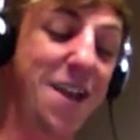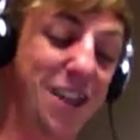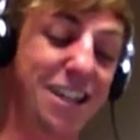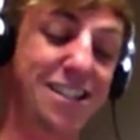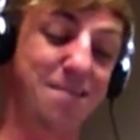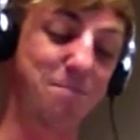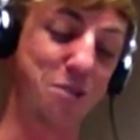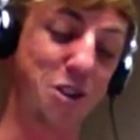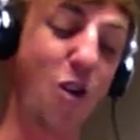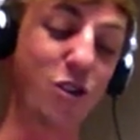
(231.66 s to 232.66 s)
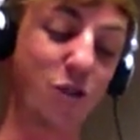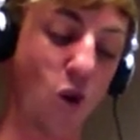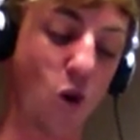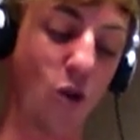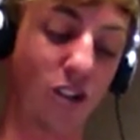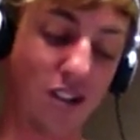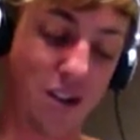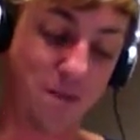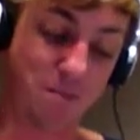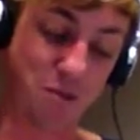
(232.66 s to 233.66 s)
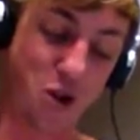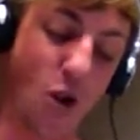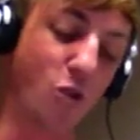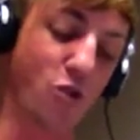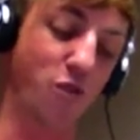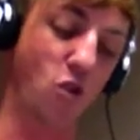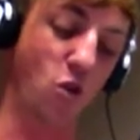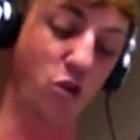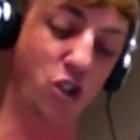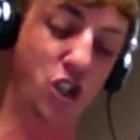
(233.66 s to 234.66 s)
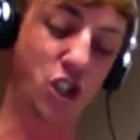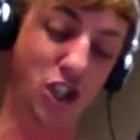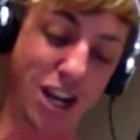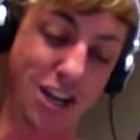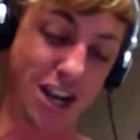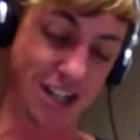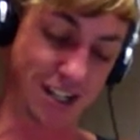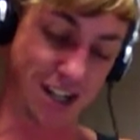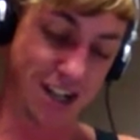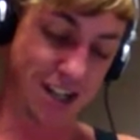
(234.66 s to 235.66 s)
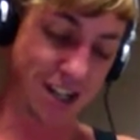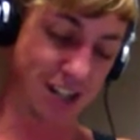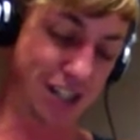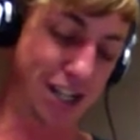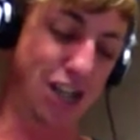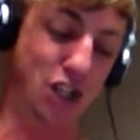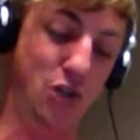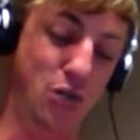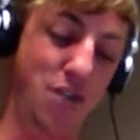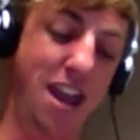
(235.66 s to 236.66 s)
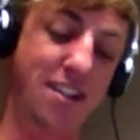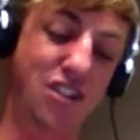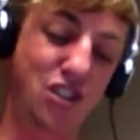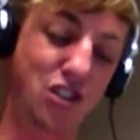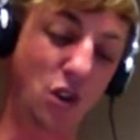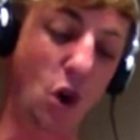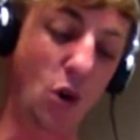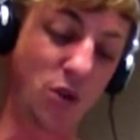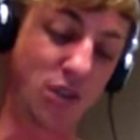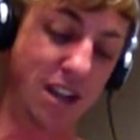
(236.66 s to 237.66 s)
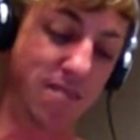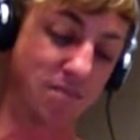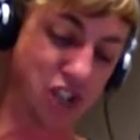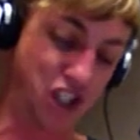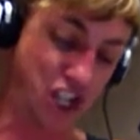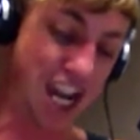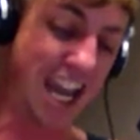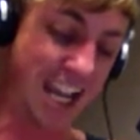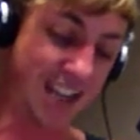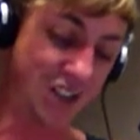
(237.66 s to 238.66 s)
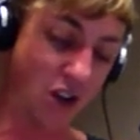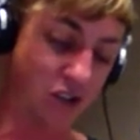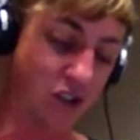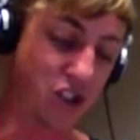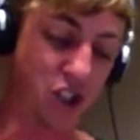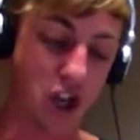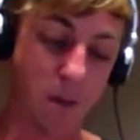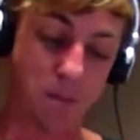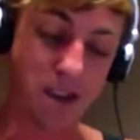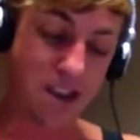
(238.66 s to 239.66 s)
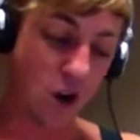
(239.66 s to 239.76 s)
This beautiful, beautiful chicken dish with that sauce and cheese on top,